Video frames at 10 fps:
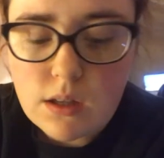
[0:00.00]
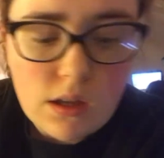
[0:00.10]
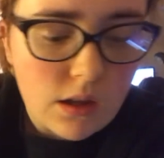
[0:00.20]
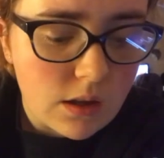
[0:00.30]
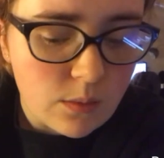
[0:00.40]

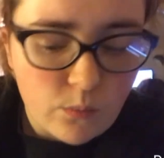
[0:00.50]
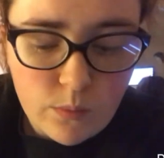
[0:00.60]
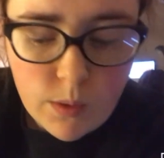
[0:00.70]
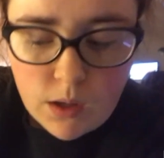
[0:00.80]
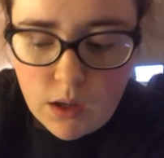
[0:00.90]
Um,
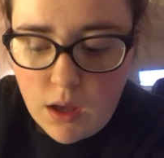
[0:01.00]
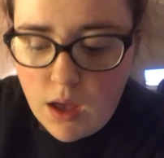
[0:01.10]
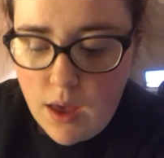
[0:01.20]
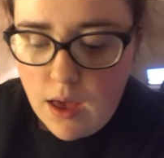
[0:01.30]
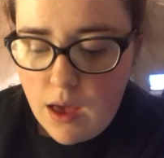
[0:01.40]

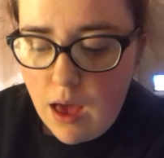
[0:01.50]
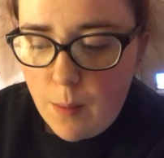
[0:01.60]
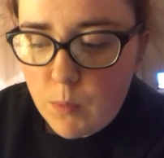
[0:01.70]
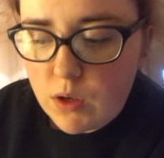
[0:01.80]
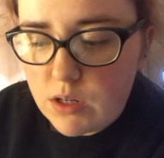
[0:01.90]

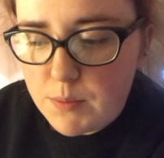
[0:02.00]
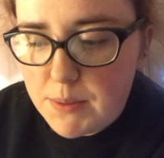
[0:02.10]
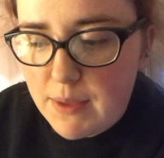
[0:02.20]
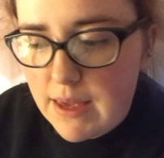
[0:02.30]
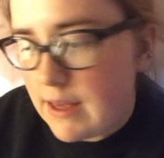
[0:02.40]
I'm going to be
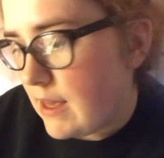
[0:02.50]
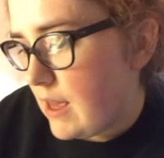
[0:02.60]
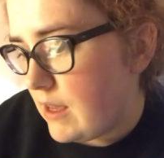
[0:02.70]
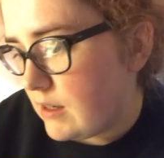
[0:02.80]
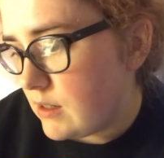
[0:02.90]

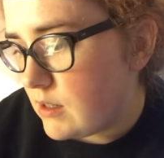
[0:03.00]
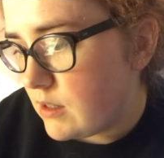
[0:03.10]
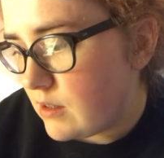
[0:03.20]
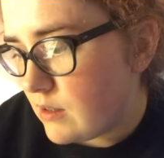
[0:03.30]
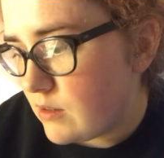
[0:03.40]
making
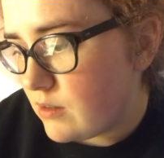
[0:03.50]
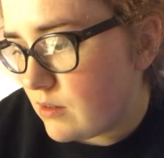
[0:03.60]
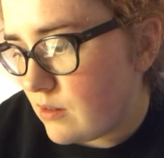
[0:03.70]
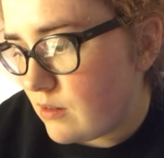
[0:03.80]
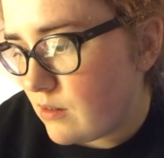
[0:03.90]

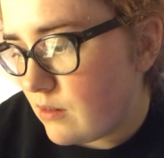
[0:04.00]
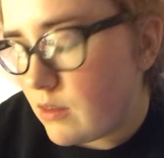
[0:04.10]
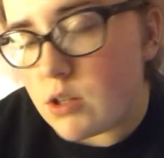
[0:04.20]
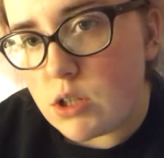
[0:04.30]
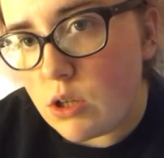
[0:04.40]

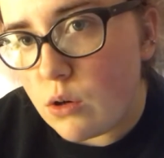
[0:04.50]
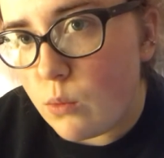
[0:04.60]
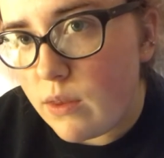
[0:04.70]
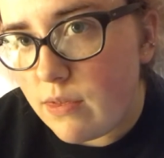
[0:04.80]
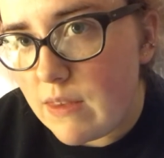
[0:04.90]
the to go
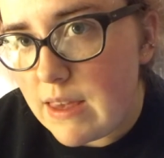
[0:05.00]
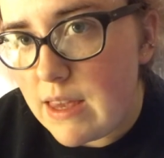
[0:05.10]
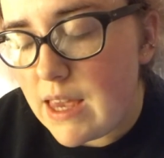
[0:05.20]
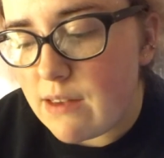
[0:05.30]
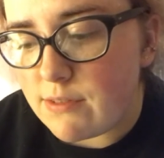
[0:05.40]
with the
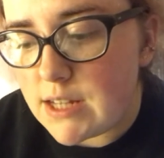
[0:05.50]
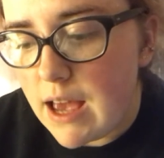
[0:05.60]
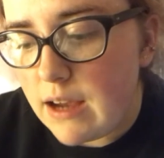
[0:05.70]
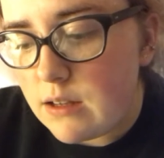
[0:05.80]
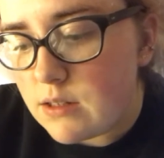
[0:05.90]
gift
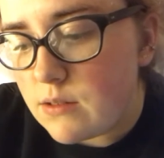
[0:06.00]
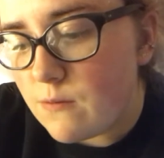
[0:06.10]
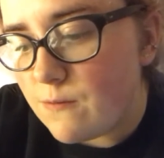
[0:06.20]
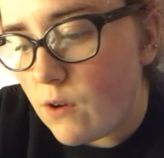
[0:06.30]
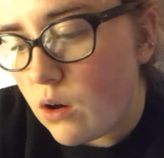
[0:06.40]
tags
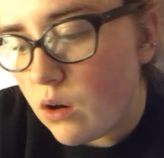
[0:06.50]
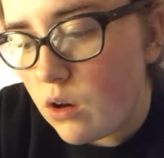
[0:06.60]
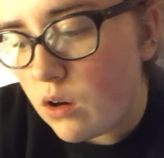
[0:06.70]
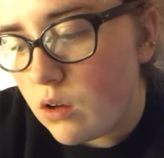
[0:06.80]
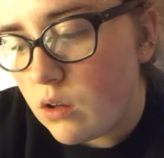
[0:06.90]

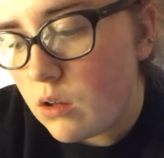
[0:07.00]
for